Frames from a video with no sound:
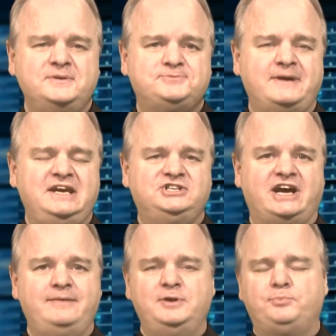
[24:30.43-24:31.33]
I've been spending
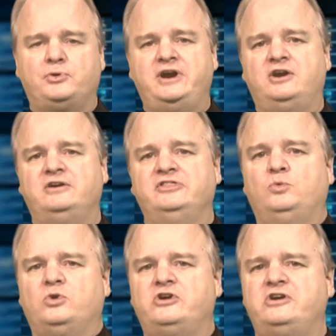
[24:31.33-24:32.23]
time in prayer and
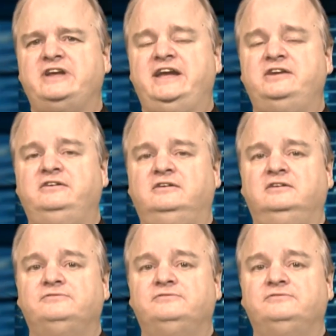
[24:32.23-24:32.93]
the Word, and